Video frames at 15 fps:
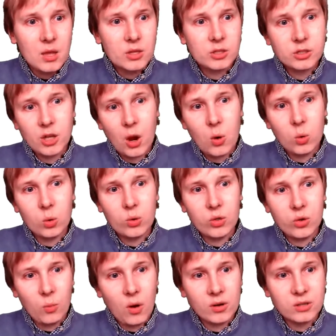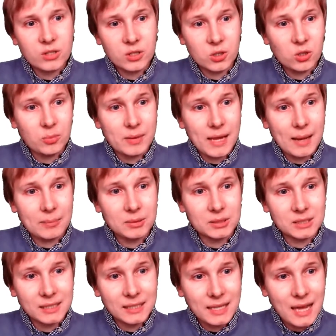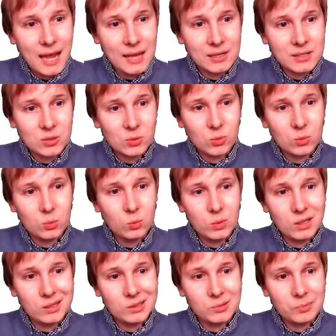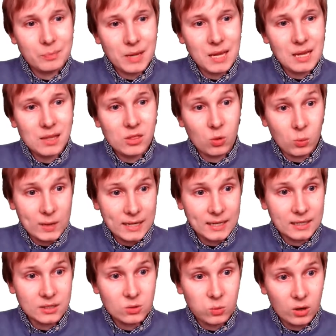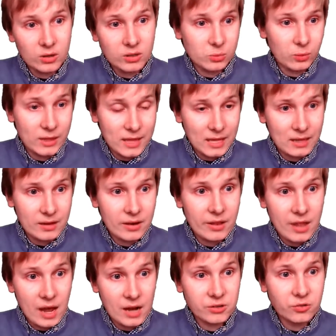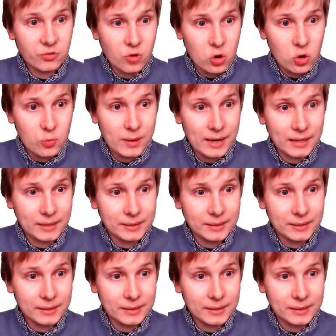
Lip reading: So the ones that you'll be able to get will be the weakest ones within that grouping,